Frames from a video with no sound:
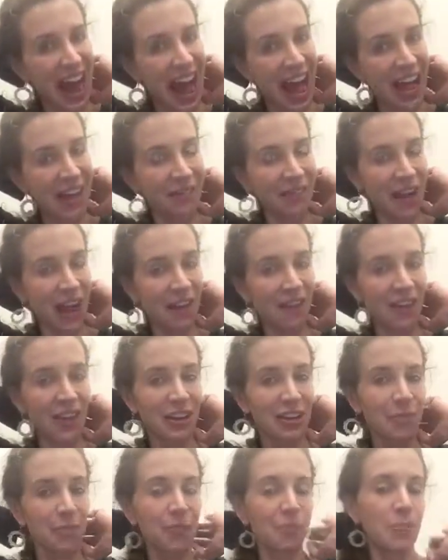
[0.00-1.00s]
I have not
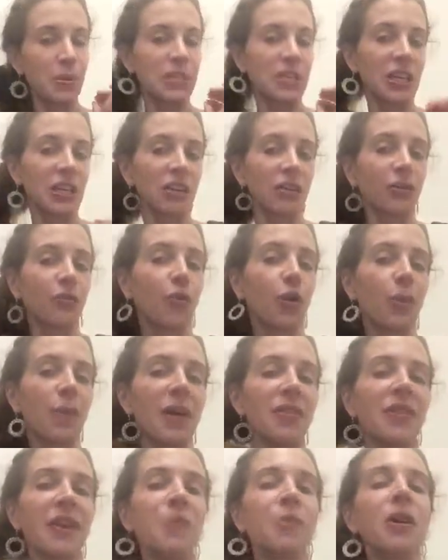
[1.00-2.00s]
found a particular
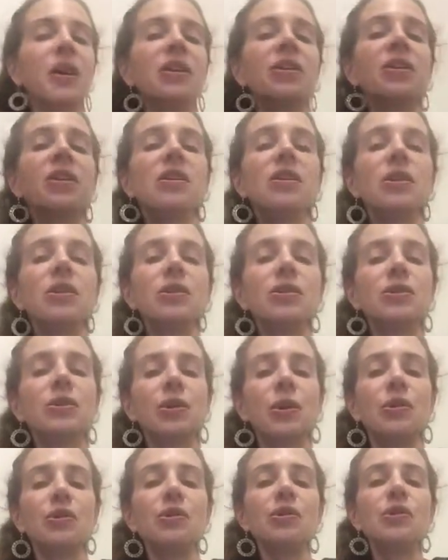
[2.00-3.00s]
format they want you to use,
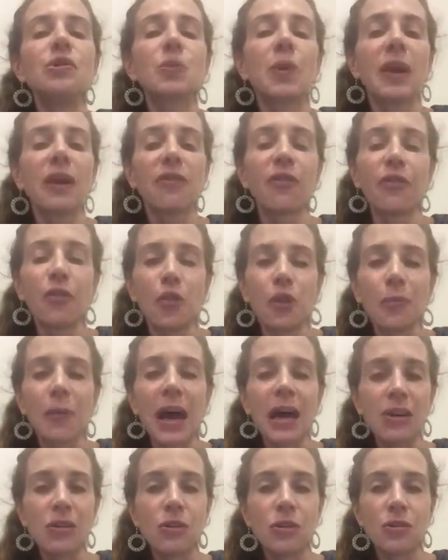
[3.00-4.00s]
so use whatever
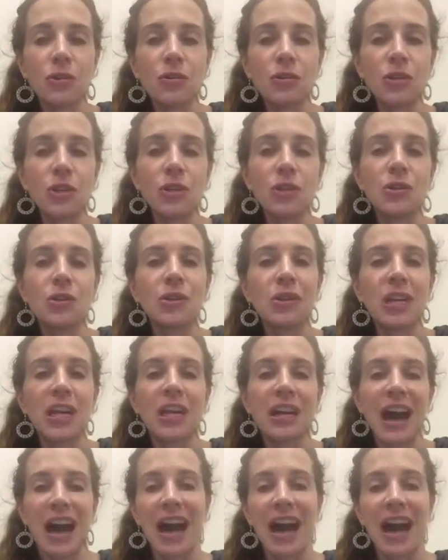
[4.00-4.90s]
format you're used to using.